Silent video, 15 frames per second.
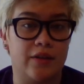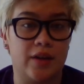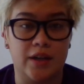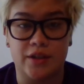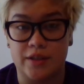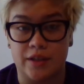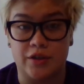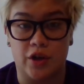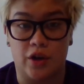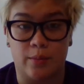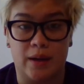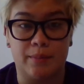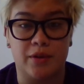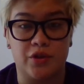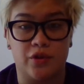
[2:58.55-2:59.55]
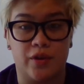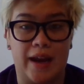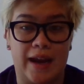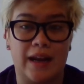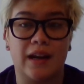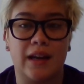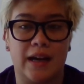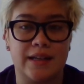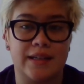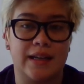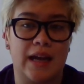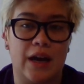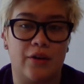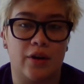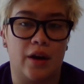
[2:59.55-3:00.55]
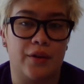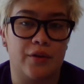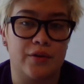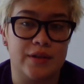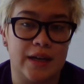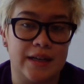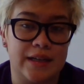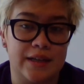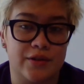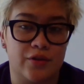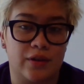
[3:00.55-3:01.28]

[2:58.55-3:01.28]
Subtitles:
not just determining, but you're analyzing how an author's ideas or